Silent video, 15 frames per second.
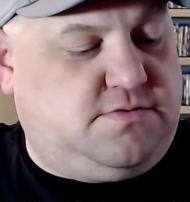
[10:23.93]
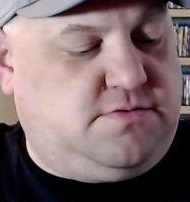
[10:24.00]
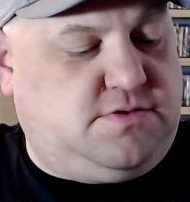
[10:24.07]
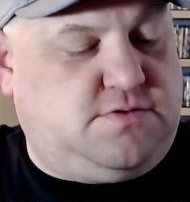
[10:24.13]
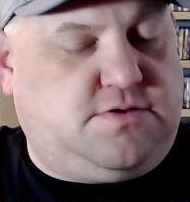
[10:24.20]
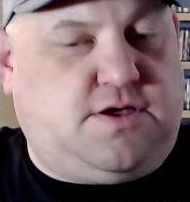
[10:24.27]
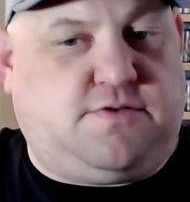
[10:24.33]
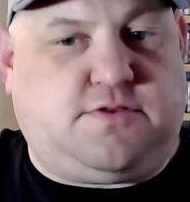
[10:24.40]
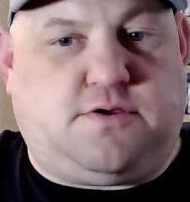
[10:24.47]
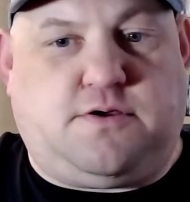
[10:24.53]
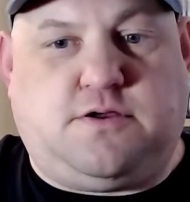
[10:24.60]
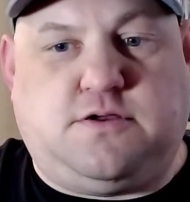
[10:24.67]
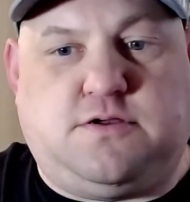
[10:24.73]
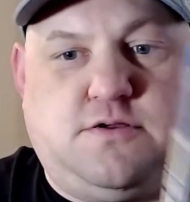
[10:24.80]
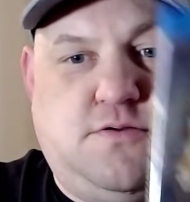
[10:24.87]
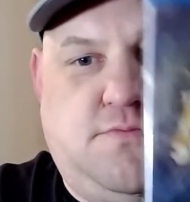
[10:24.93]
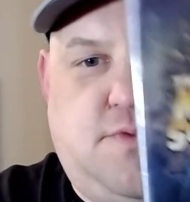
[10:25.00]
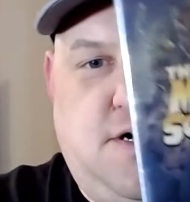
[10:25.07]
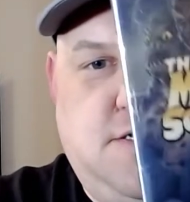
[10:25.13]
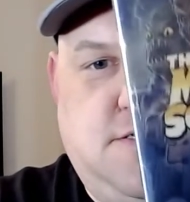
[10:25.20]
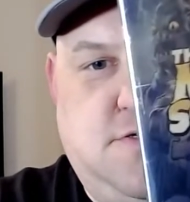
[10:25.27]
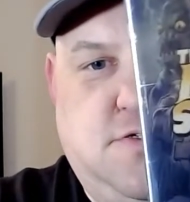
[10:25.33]
And you have the
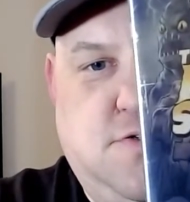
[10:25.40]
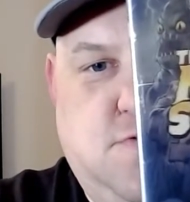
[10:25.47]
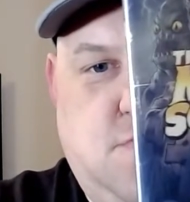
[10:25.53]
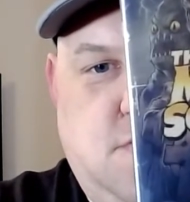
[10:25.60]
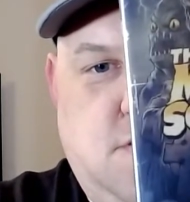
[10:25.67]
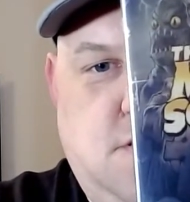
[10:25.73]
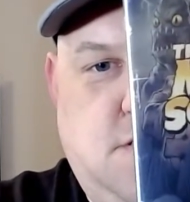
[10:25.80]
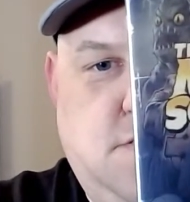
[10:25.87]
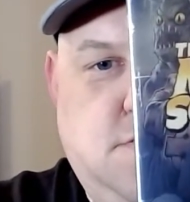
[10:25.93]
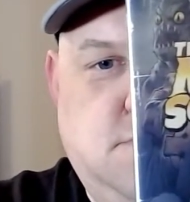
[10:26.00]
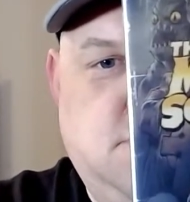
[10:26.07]
Monster Squad.